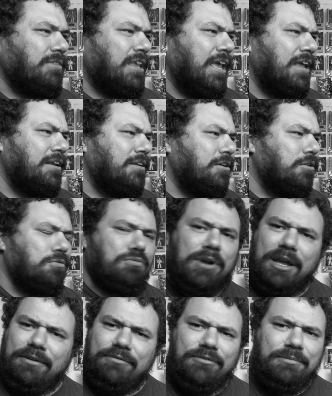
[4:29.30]
And,
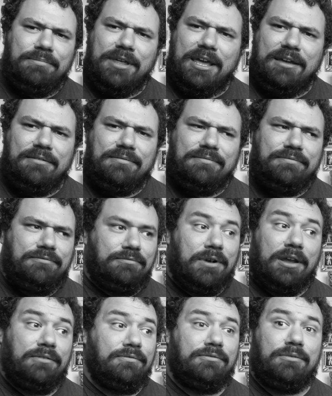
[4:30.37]
right from
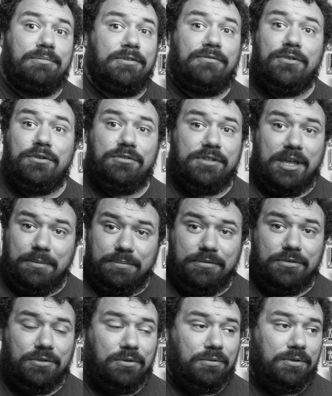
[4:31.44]
the first
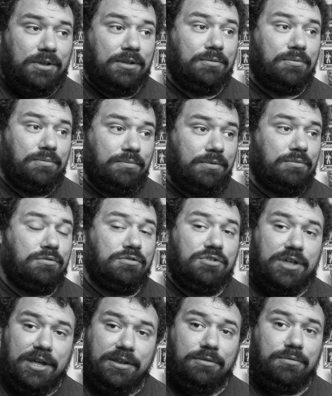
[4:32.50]
episode, it was
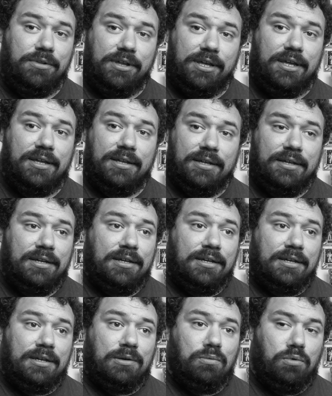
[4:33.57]
genuinely
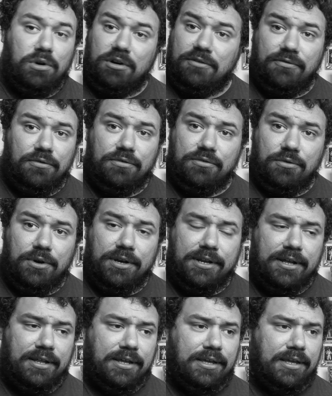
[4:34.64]
wonderful
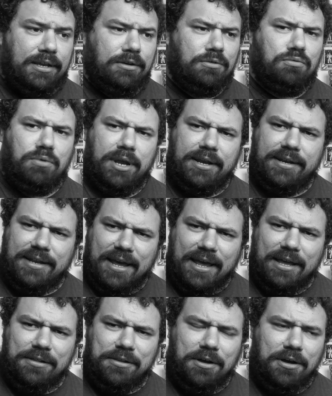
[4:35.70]
storytelling and great
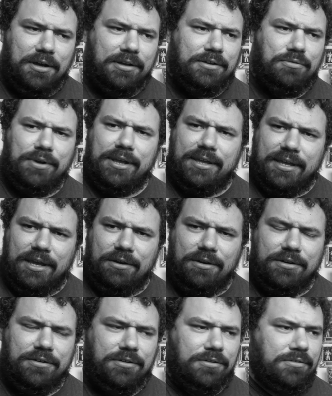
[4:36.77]
dialogue, great
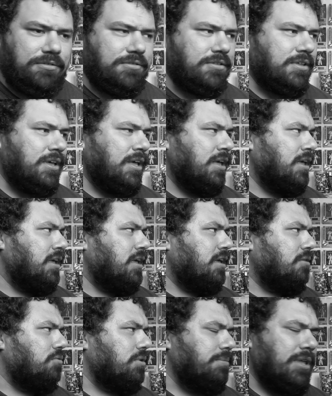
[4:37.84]
characters.
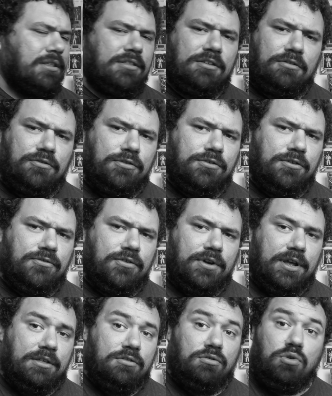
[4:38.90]
We meet Silver Surfer
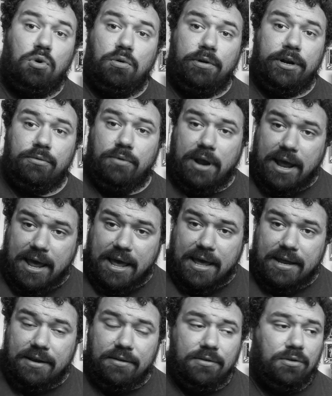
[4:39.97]
as Norrin
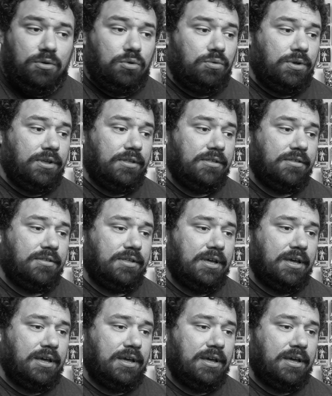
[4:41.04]
Rad, who is